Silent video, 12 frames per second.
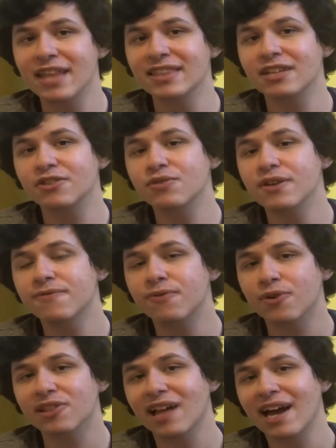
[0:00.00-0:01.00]
And then to the
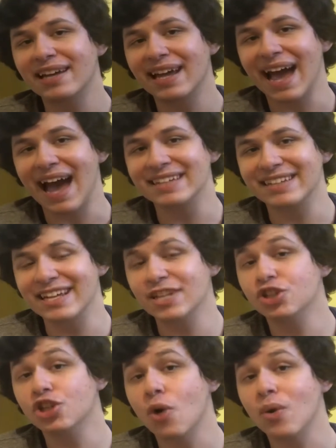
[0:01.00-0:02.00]
fourth line, I added
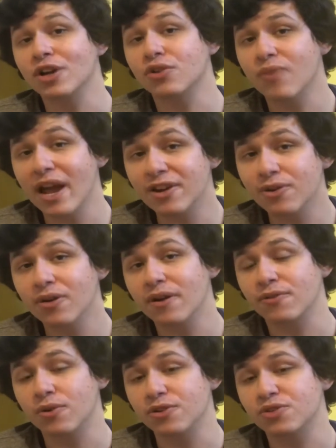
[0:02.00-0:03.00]
in Noah Gregor.
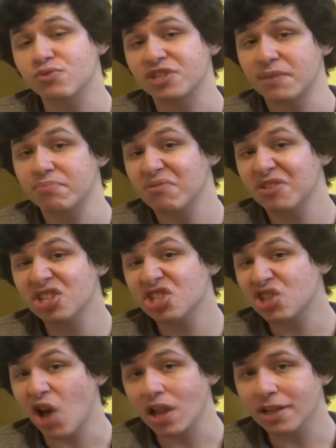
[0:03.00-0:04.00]
Of course, was a pretty
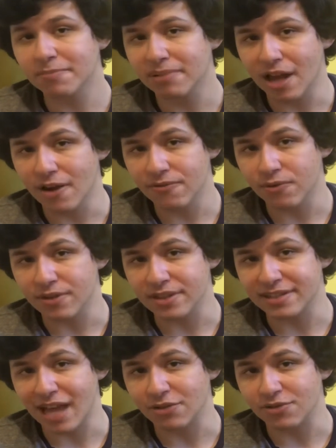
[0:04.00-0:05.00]
solid player for the
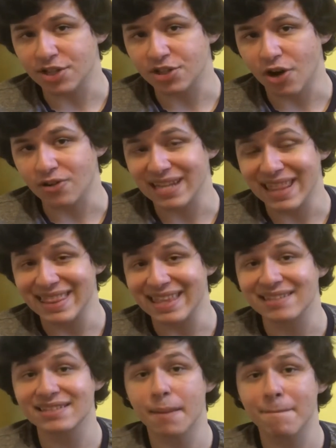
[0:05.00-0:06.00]
San Jose Sharks
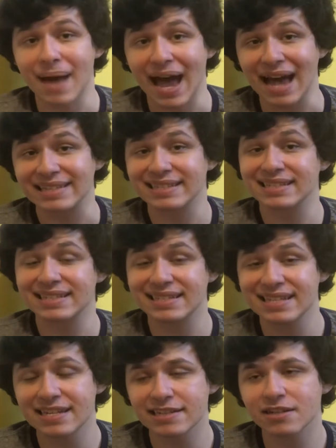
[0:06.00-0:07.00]
this past
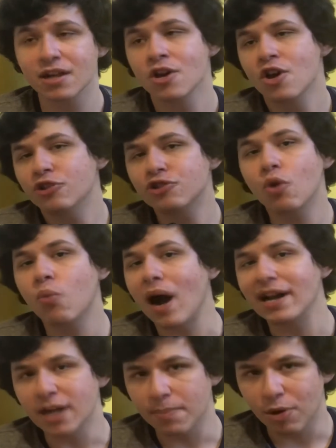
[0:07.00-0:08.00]
season, so
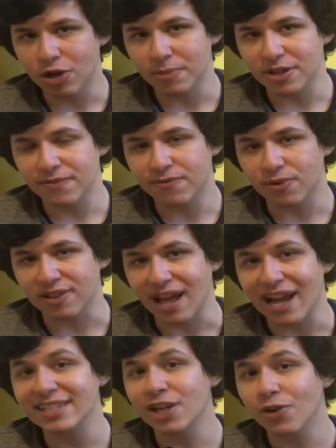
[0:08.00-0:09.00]
why not put him on the fourth
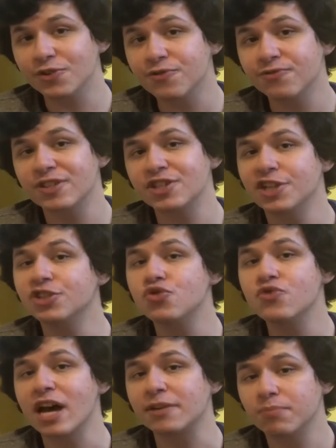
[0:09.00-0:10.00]
line? He also fits
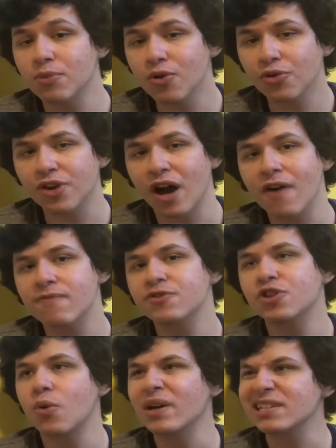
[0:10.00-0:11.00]
into that mold of,
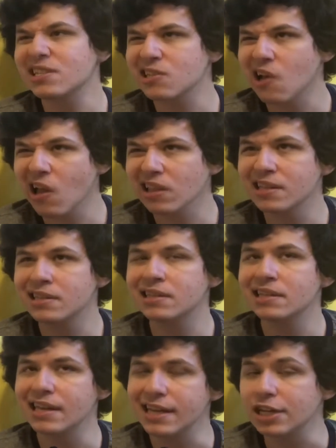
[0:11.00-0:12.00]
a
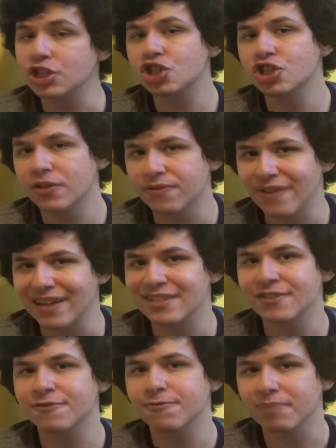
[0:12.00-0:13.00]
solid-ish
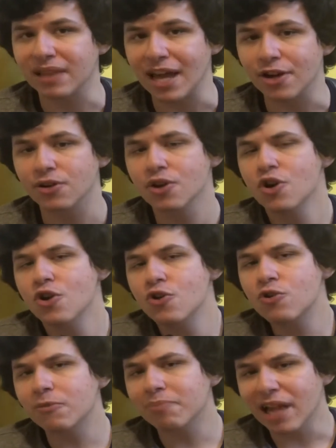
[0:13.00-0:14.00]
defensive player
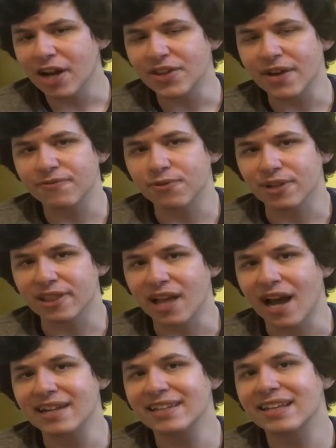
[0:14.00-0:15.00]
who can play on that fourth
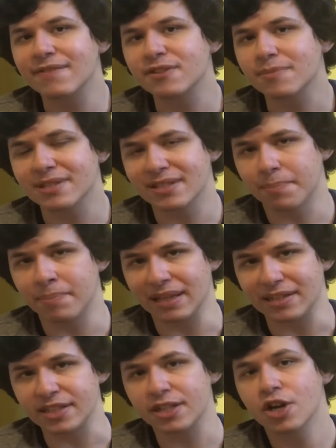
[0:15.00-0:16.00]
line and give some
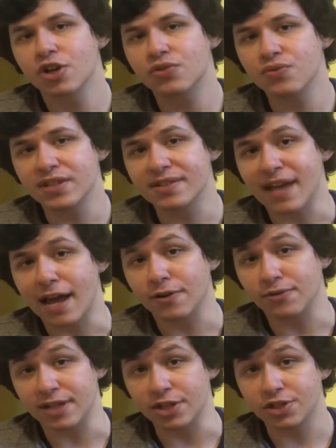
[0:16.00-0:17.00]
stability to the San
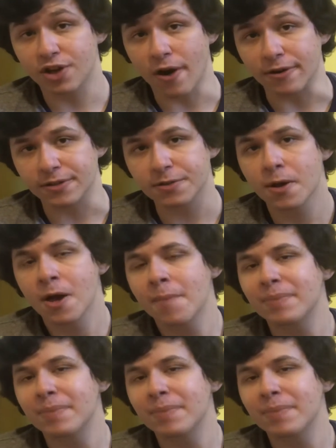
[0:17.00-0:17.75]
Jose Sharks.